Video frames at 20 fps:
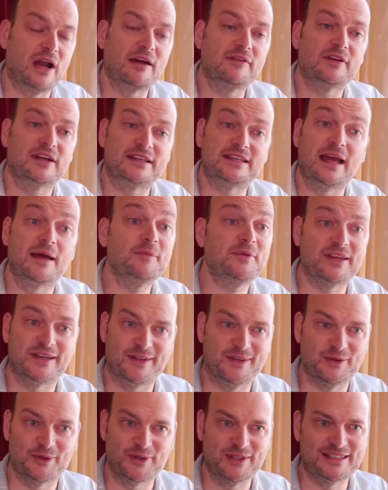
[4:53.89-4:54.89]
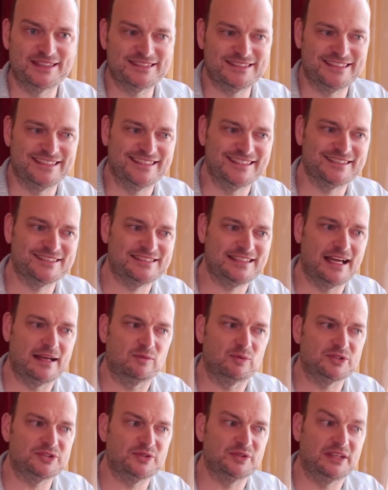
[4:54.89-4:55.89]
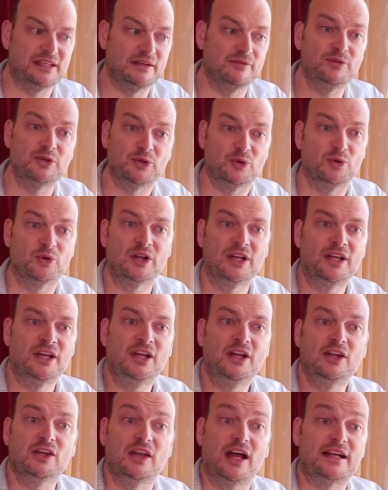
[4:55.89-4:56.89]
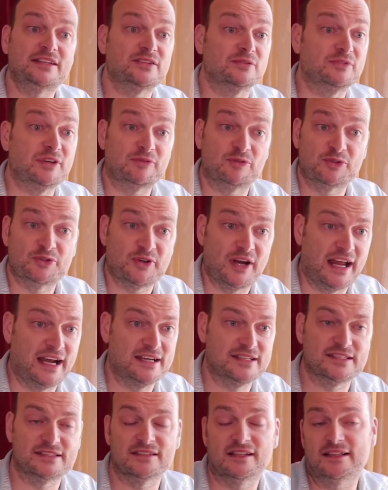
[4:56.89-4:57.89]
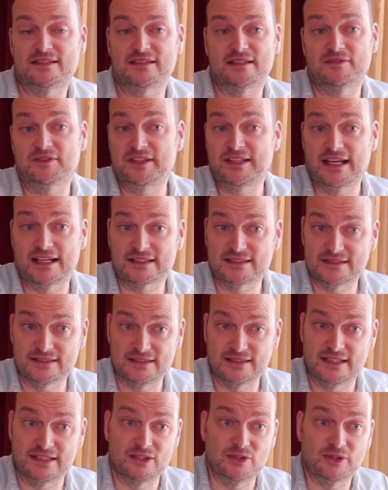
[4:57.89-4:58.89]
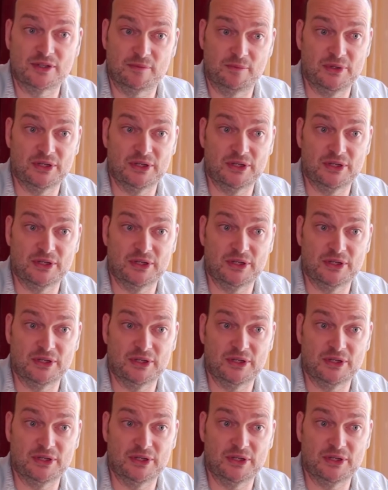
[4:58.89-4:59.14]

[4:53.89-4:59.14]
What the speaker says: I've attempted to do, at least in this set, was to give you lots of different strategies, lots of different decks that you can